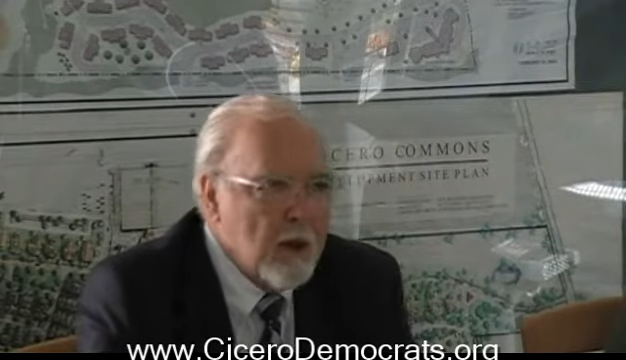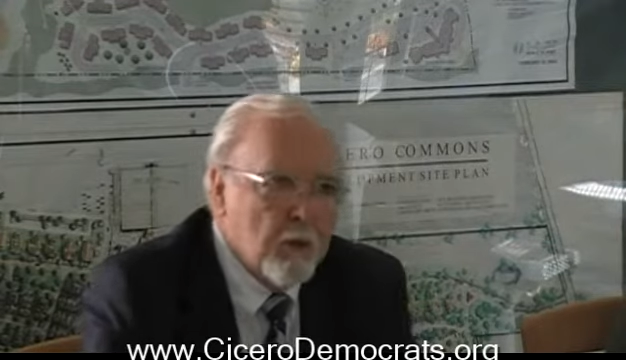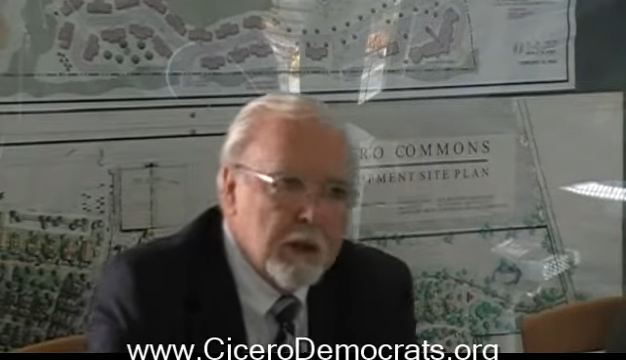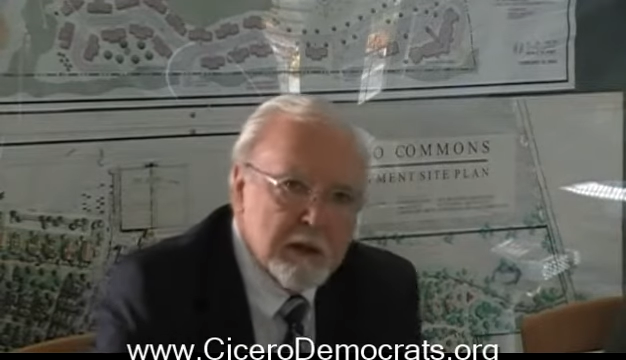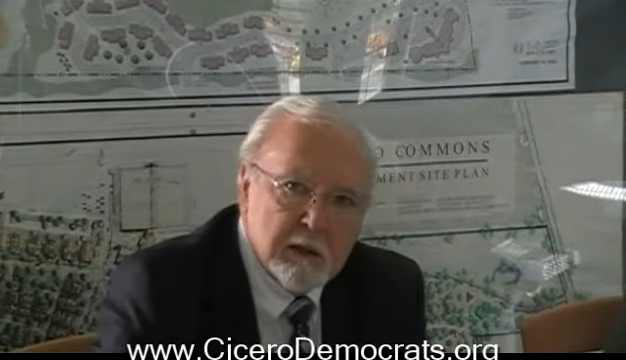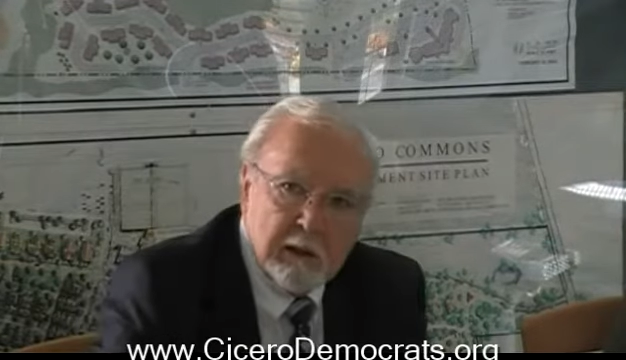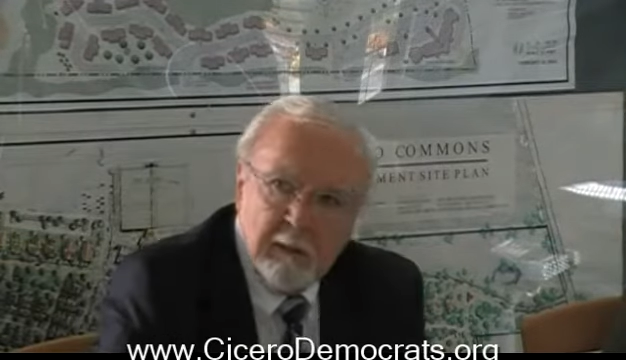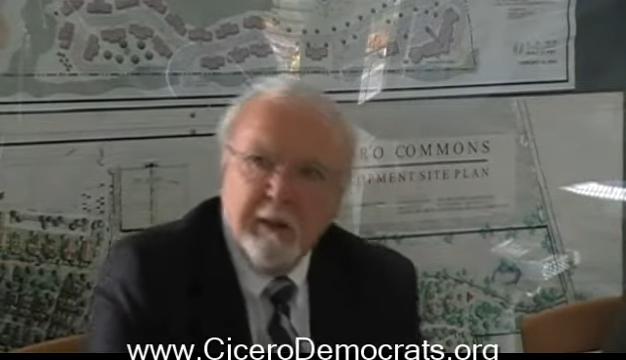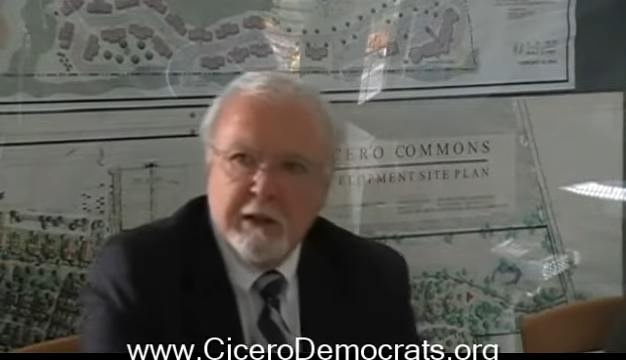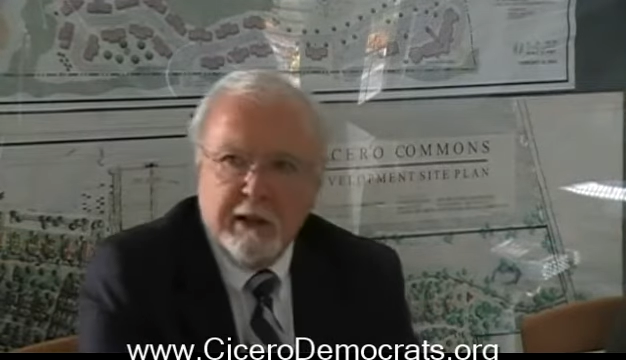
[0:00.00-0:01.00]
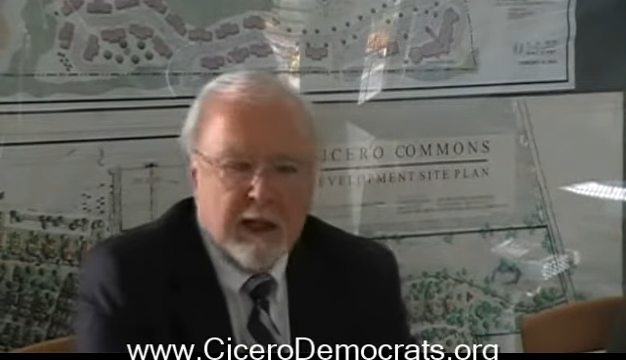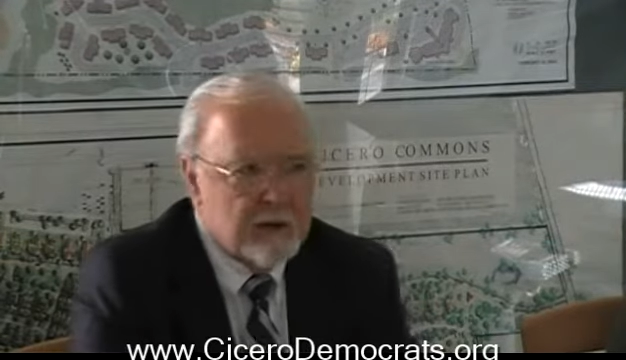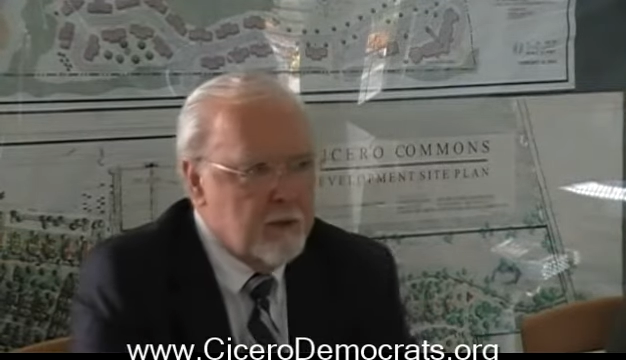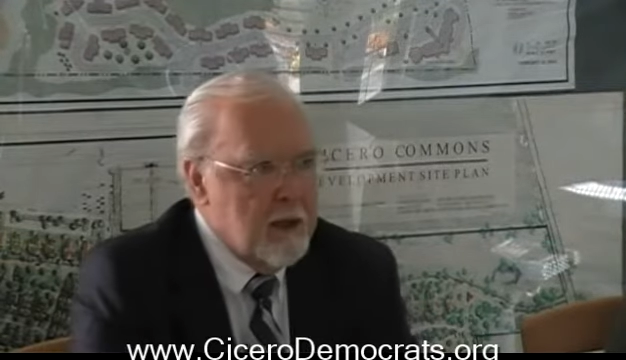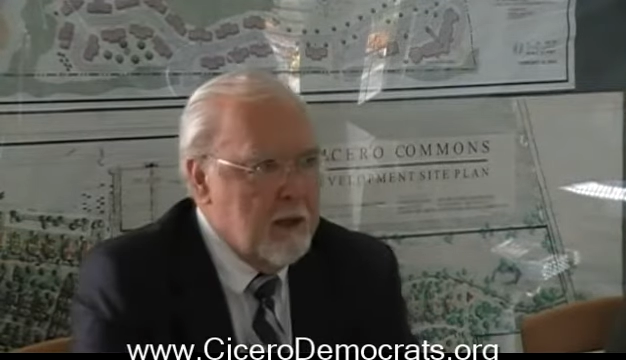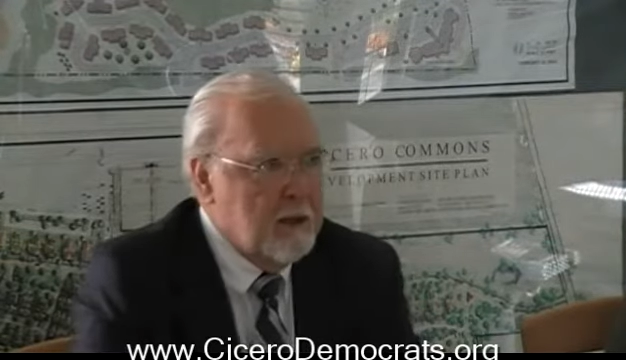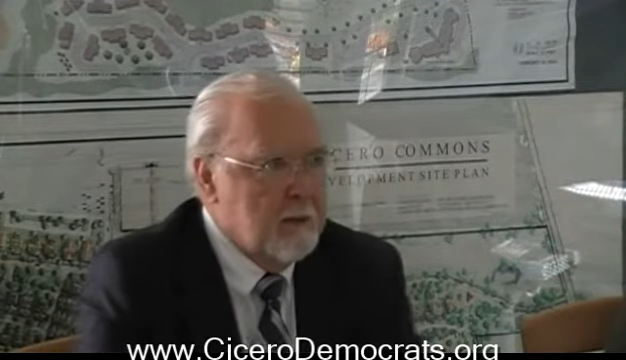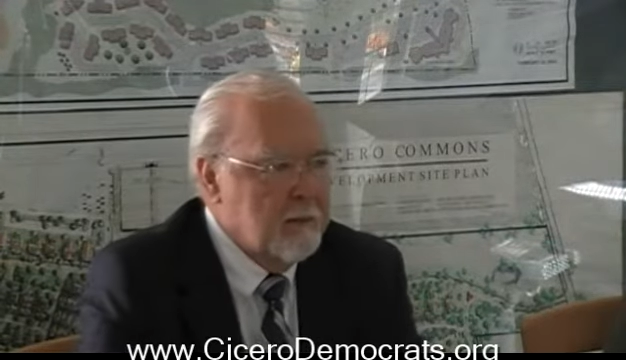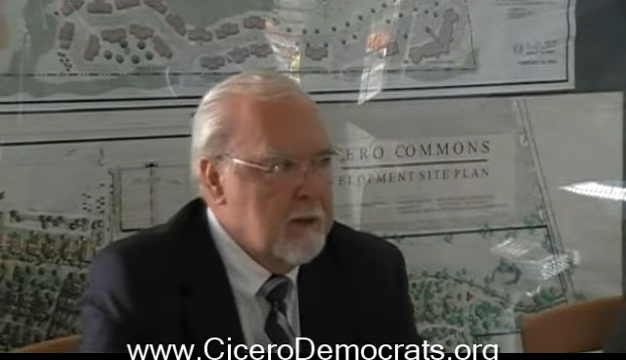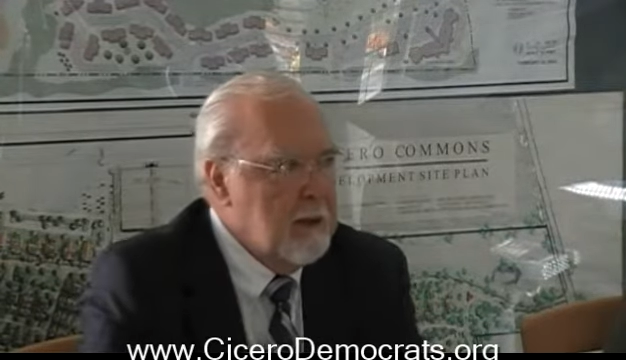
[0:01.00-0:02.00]
One is an Olympic size rink,
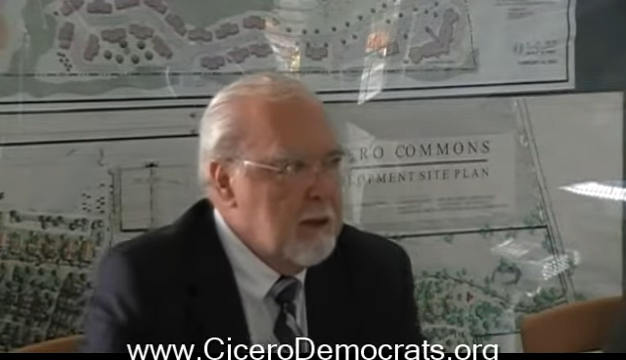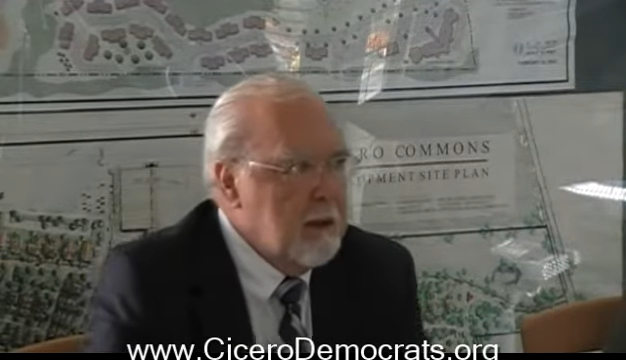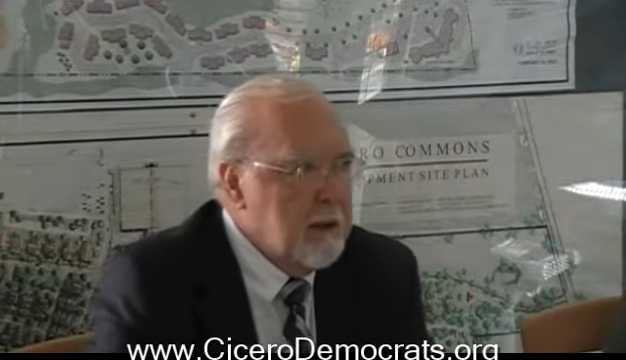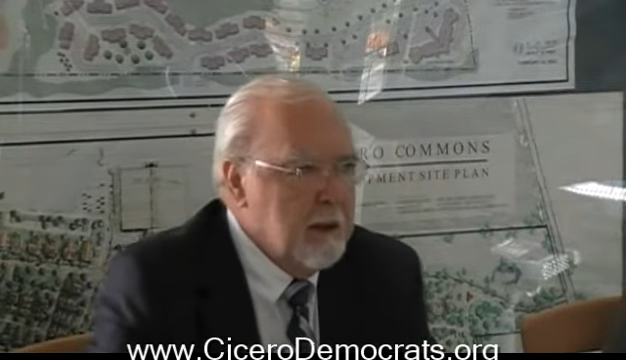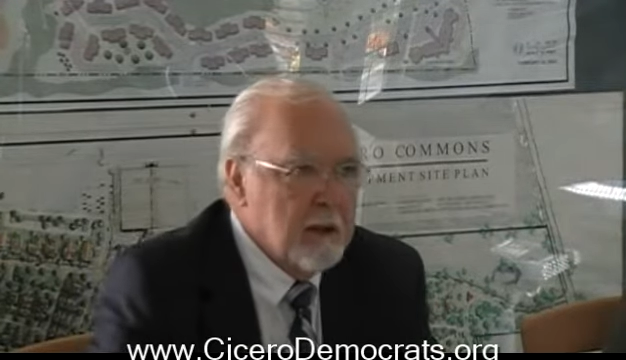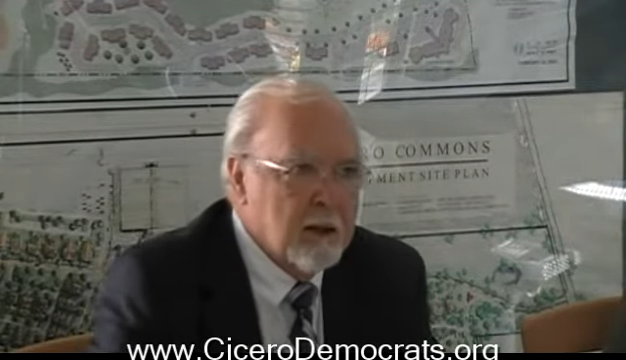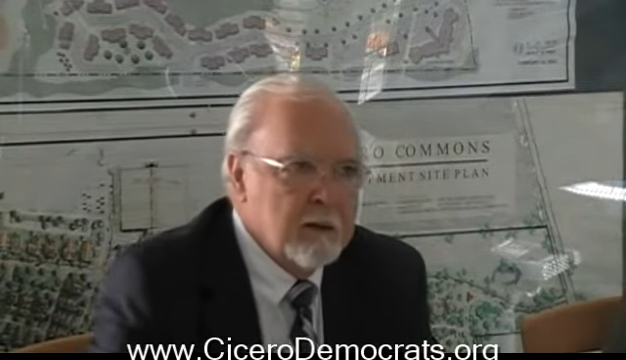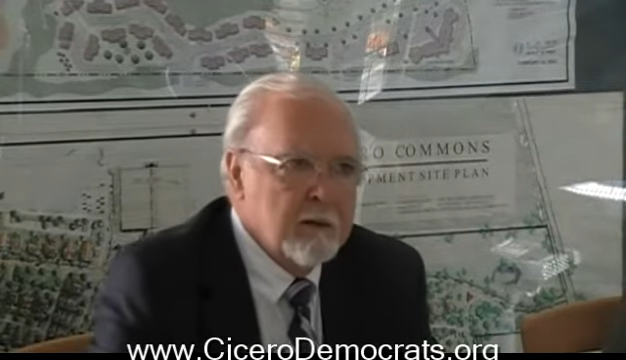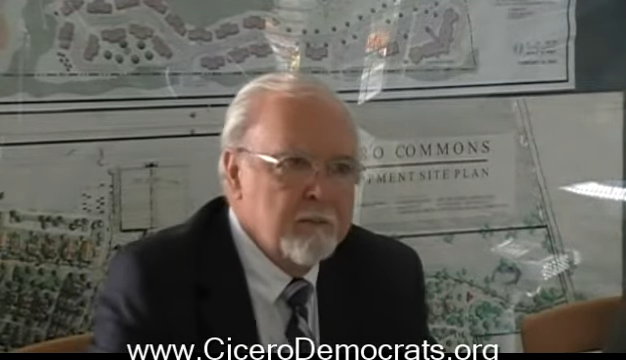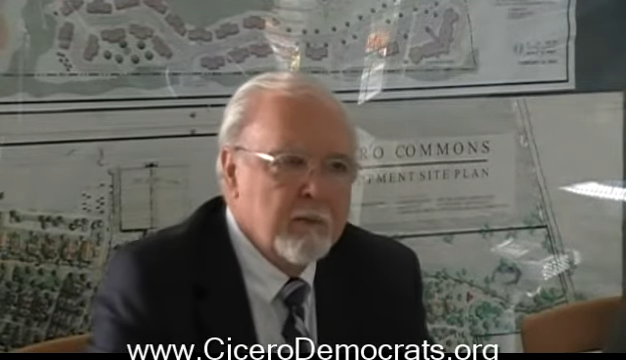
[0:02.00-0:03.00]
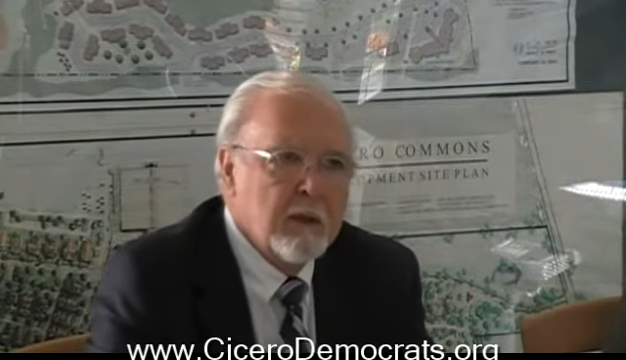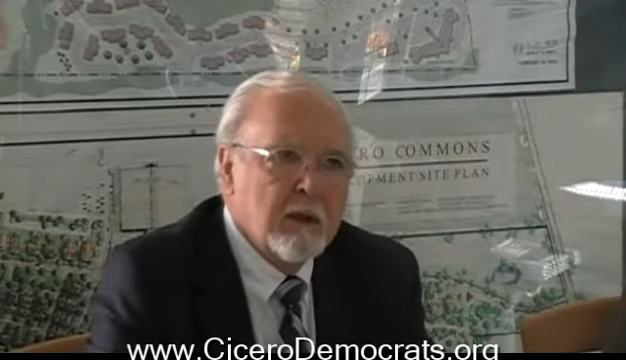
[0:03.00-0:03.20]
and the other